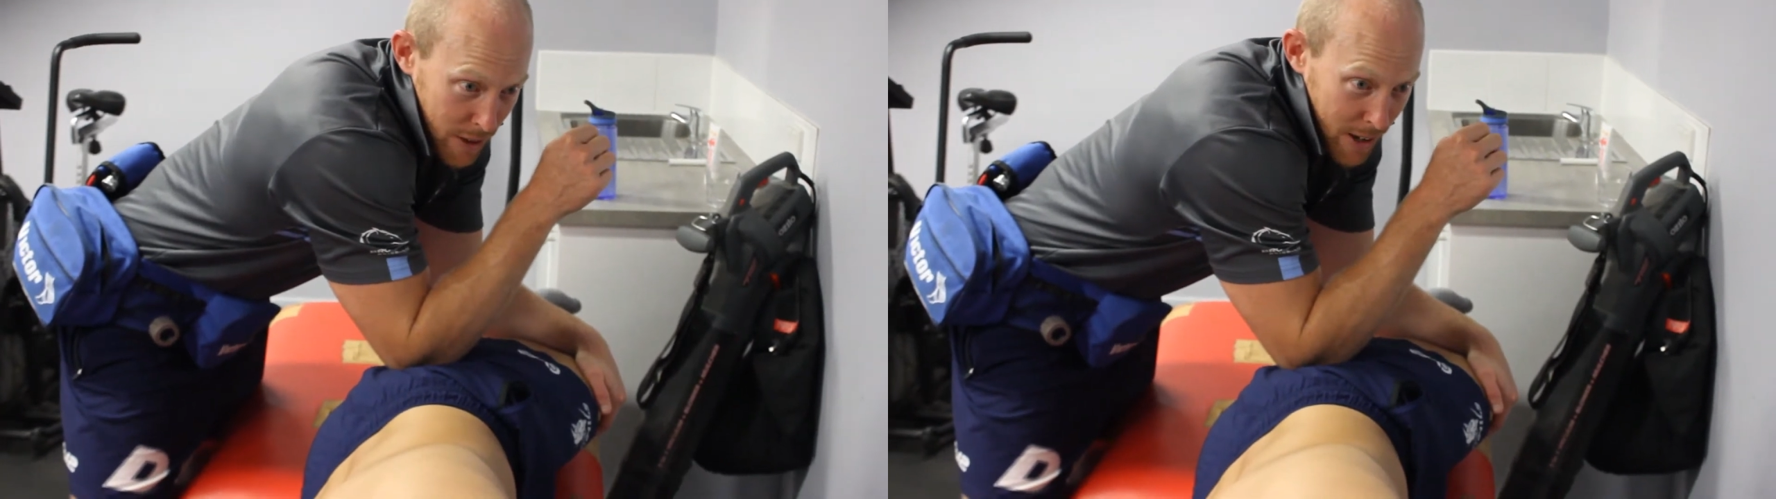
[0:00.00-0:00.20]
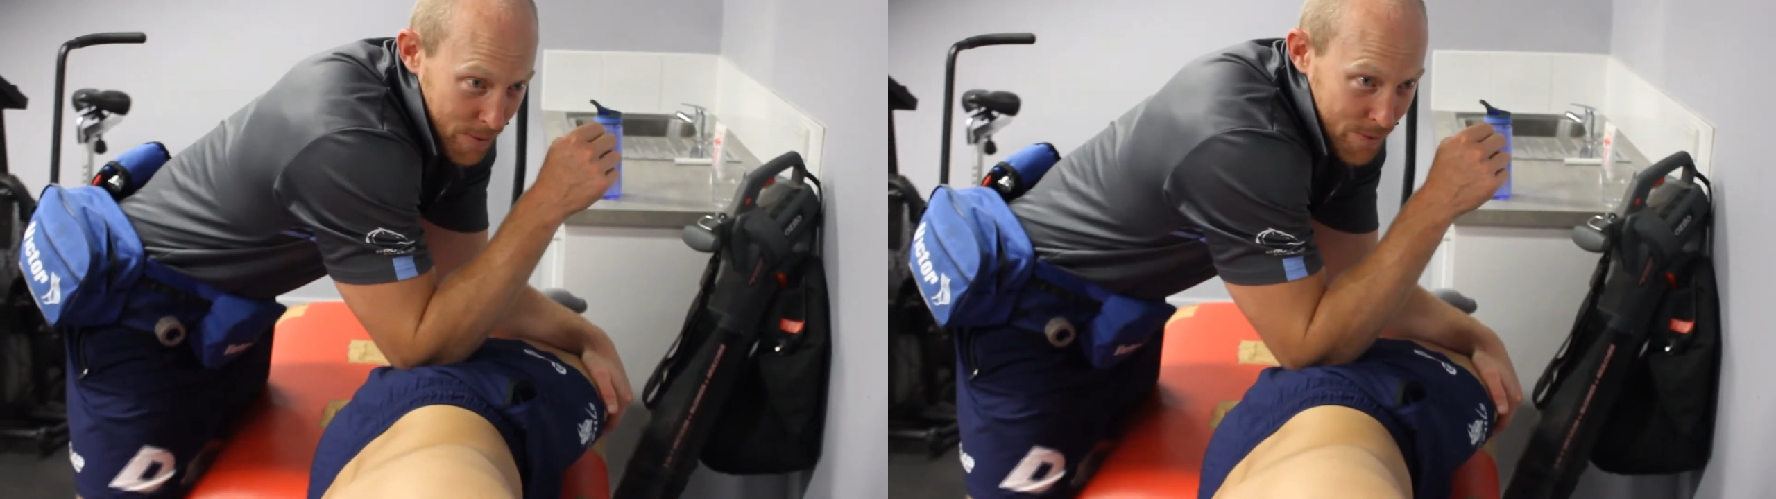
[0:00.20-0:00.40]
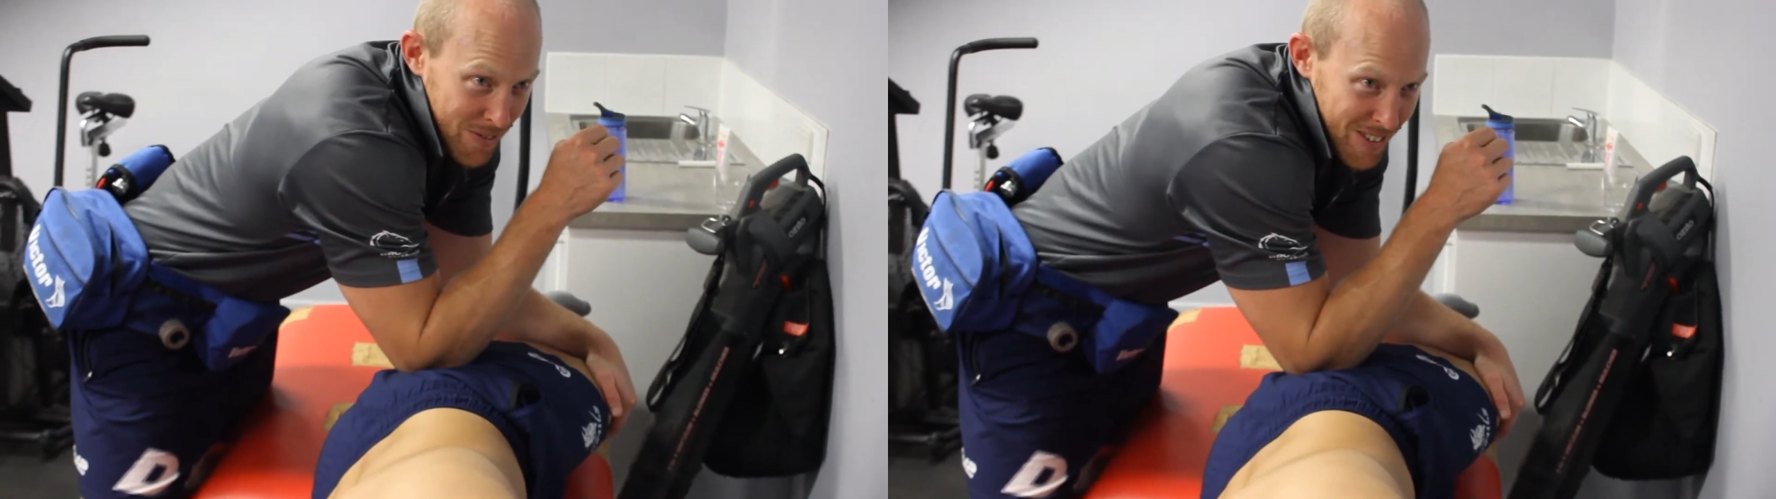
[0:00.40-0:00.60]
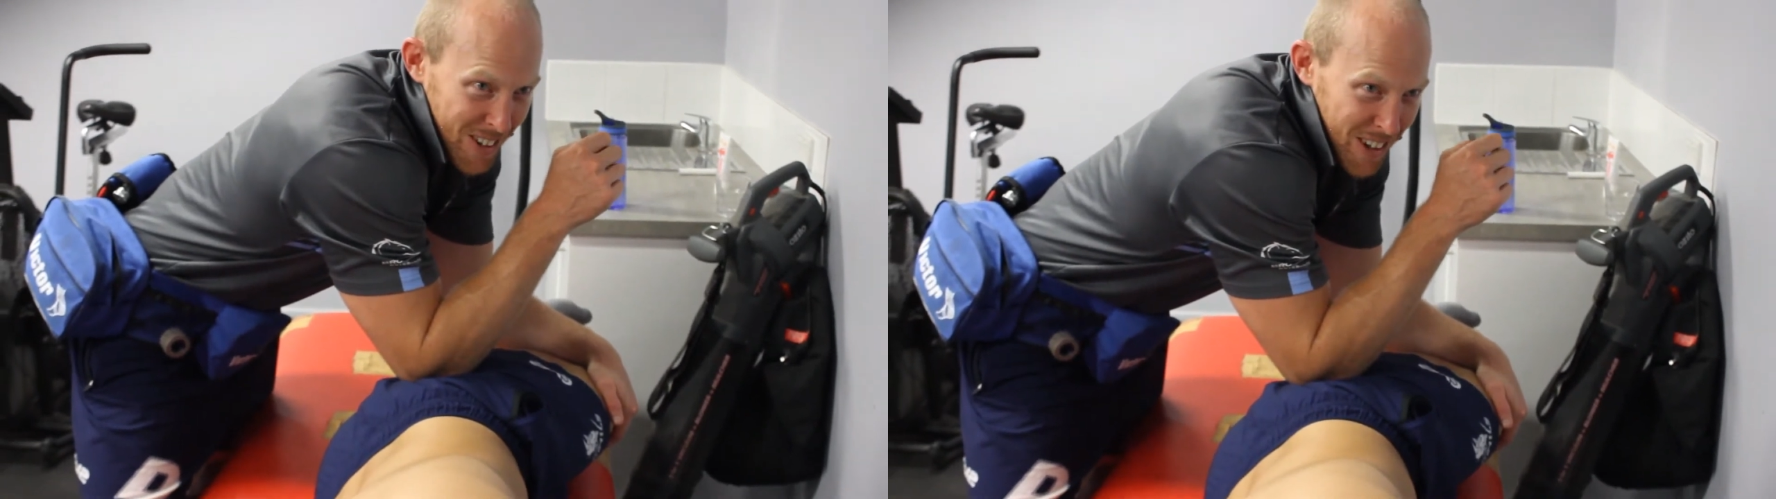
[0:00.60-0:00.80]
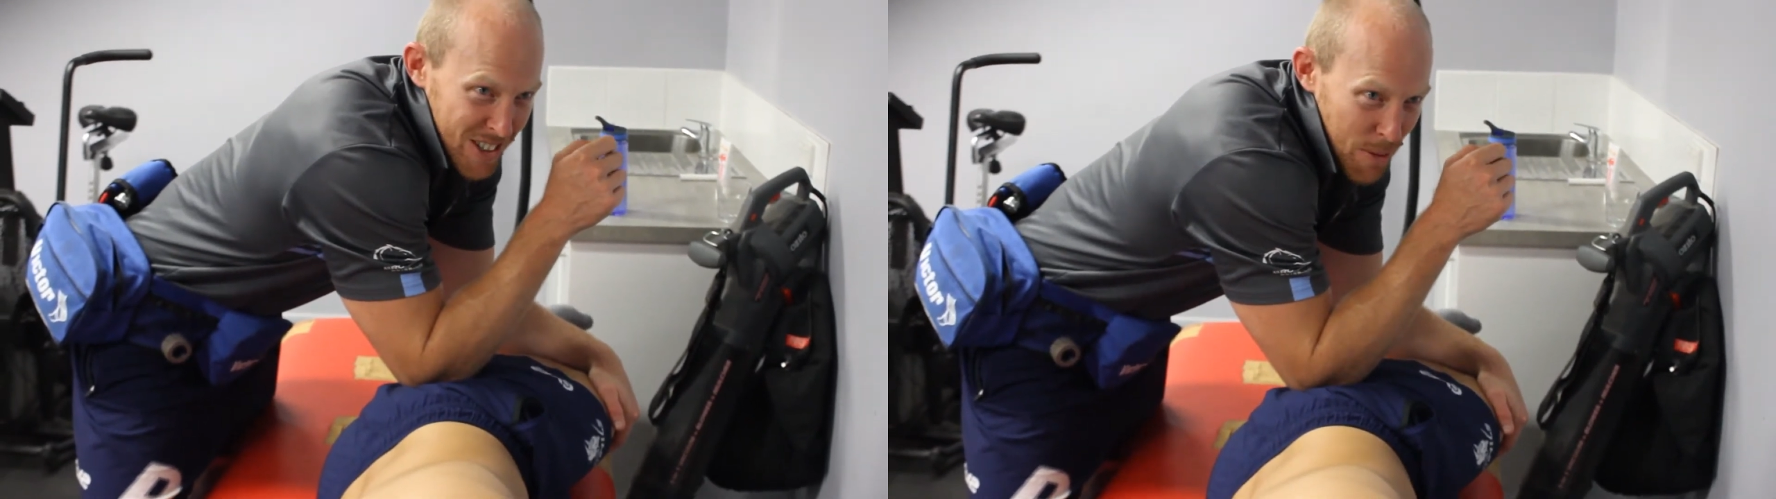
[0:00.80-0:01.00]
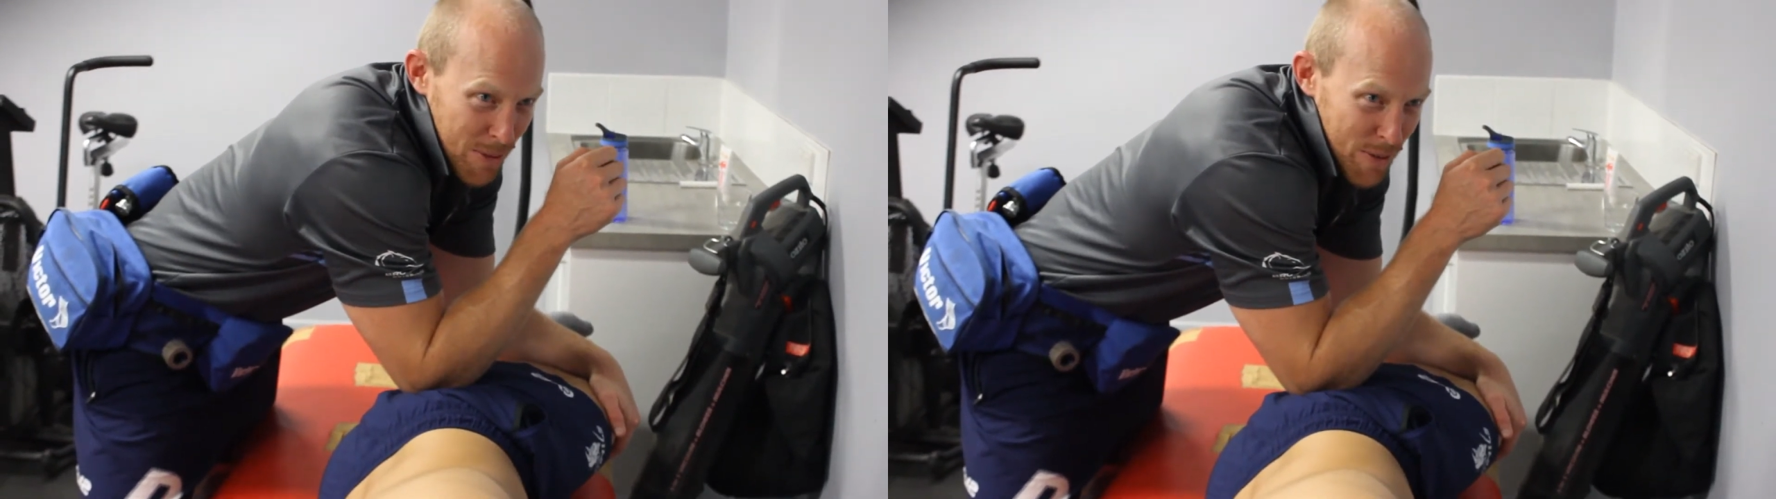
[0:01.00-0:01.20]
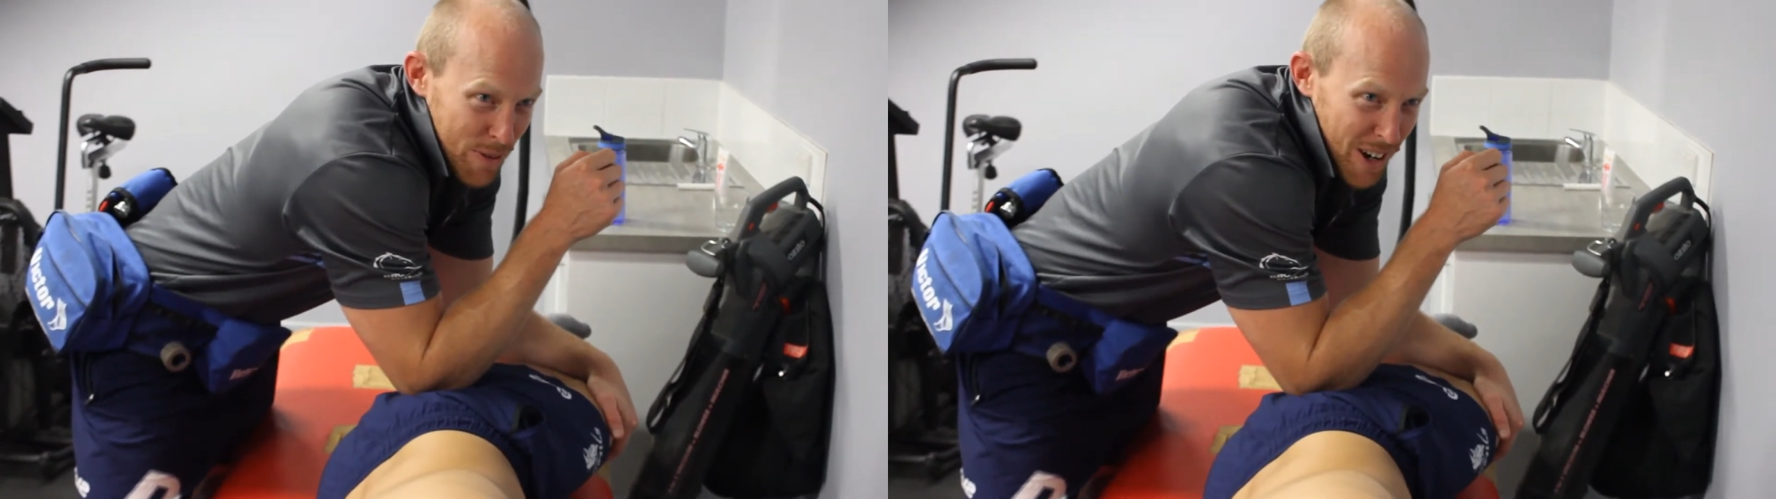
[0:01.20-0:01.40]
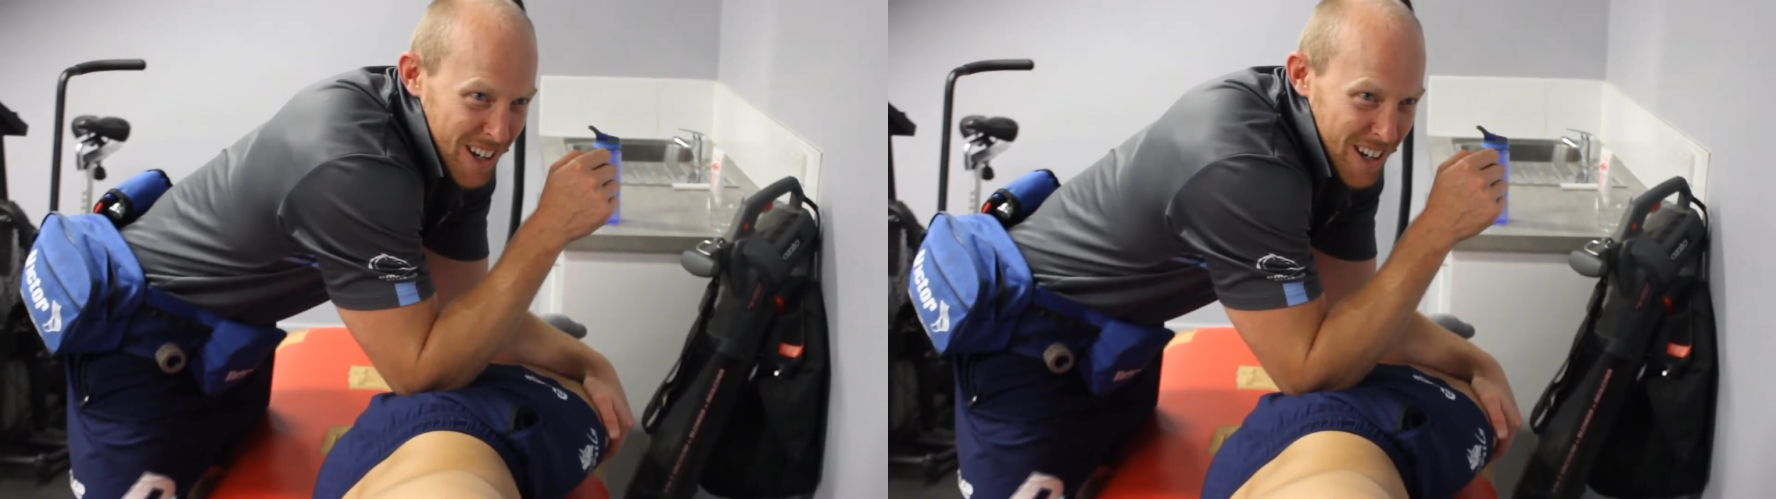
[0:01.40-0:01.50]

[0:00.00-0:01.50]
So do like a lot of